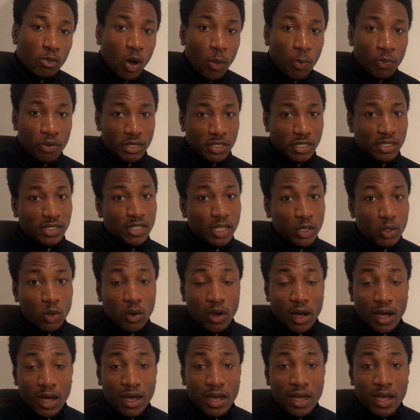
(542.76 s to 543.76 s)
persistent you
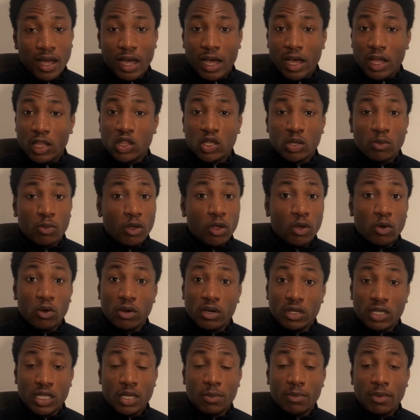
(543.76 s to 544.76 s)
are, the more you're going to
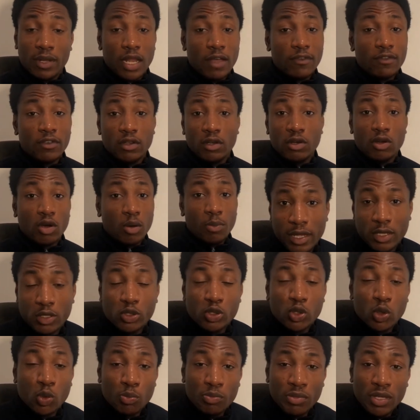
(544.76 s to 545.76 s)
keep leveling up. So
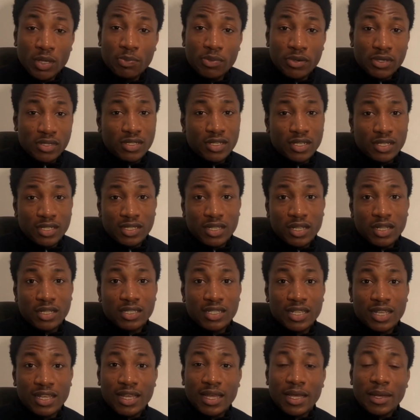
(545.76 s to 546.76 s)
be persistent,
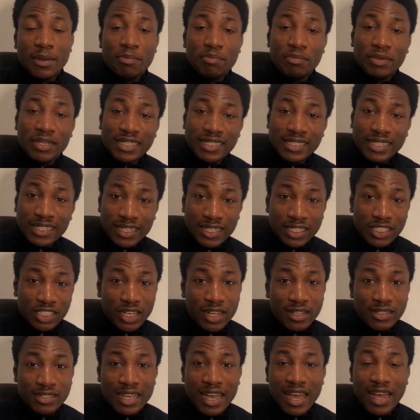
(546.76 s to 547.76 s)
be
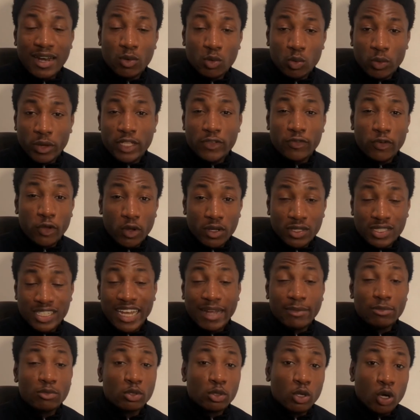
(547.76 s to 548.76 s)
diligent, and wait for your time
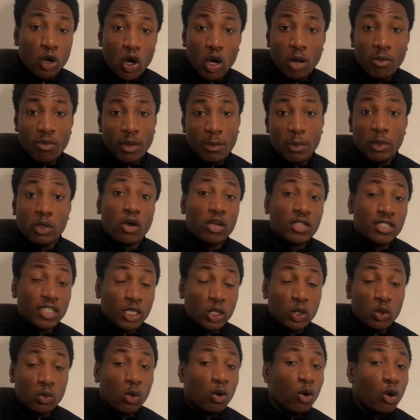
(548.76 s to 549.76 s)
to come, man, because it
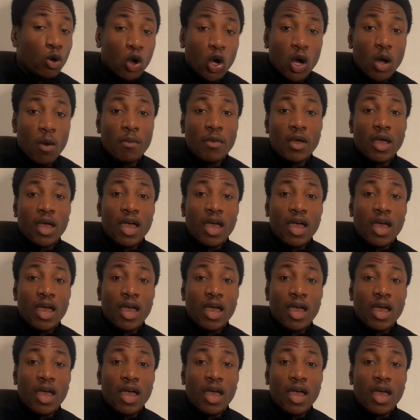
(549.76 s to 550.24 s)
will come.